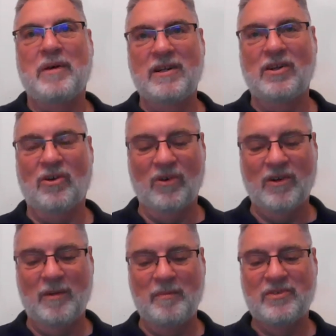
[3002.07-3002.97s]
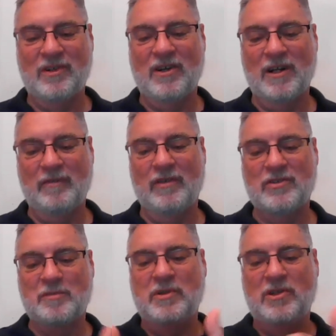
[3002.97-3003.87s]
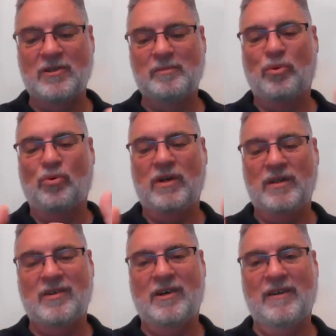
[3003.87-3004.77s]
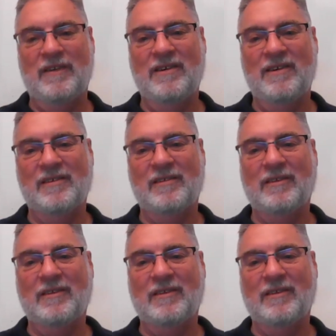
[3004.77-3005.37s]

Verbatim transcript: petiole comes to kind of a spear point on the